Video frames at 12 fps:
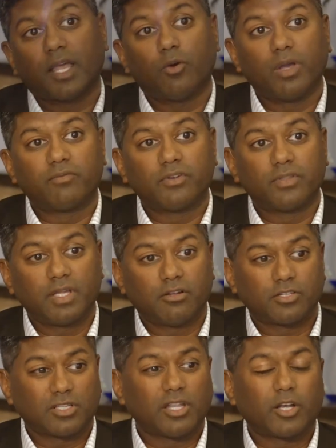However,
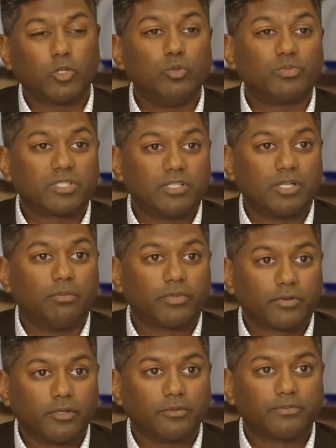there's a lot of hoops to jump
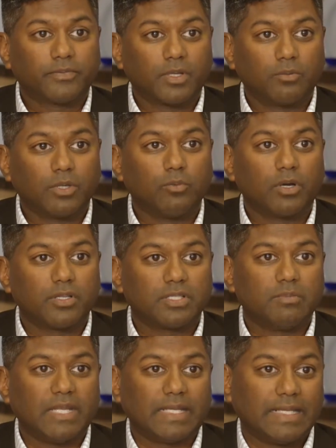through. And we wanted
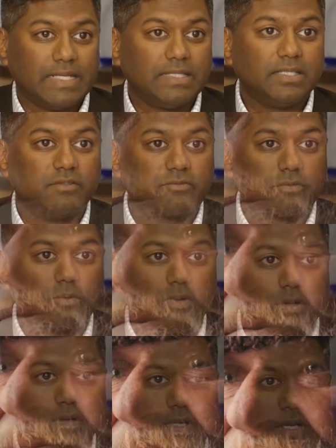to make it easy for